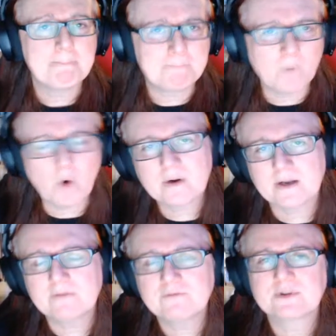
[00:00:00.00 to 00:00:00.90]

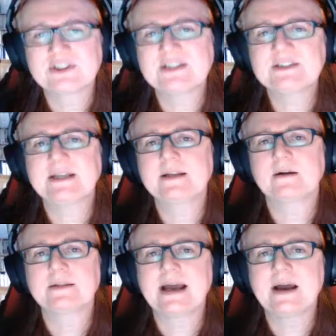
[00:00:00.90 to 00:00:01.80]
Morgan for assisting
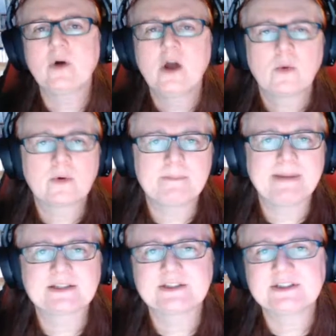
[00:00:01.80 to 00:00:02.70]
on that, one of
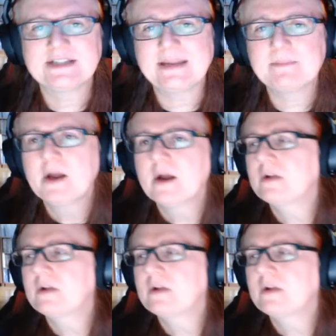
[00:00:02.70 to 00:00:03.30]
Pex's team.